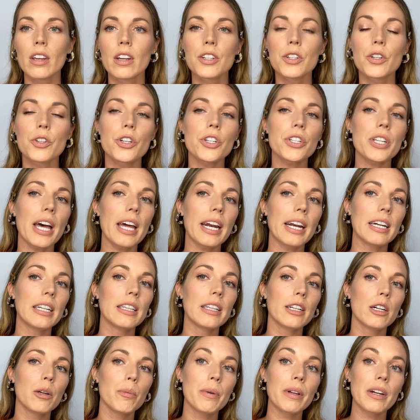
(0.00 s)
So just adding a
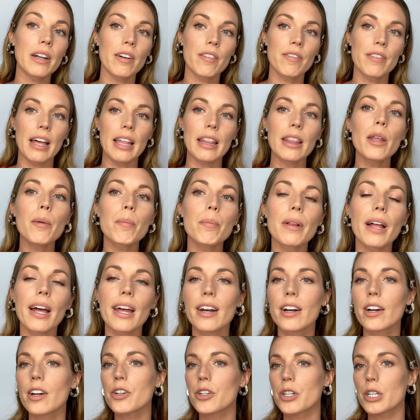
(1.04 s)
little bit of that lip
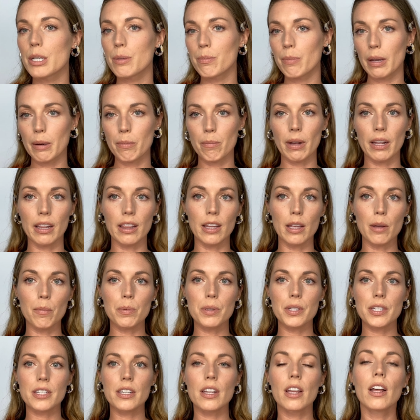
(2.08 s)
liner just made my
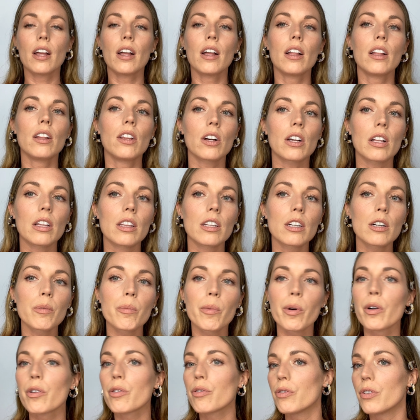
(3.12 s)
lips look a little
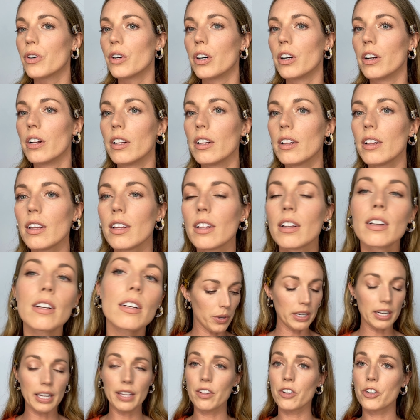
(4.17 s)
more full.
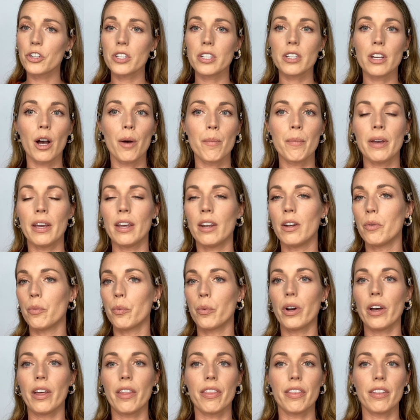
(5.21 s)
You either just come in
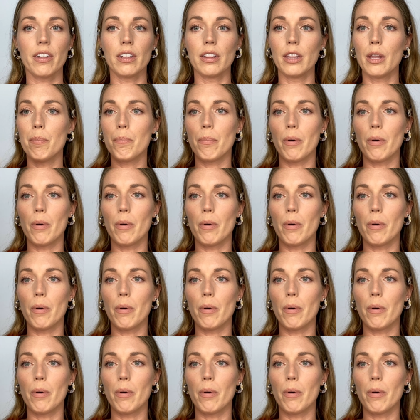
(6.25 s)
with a lip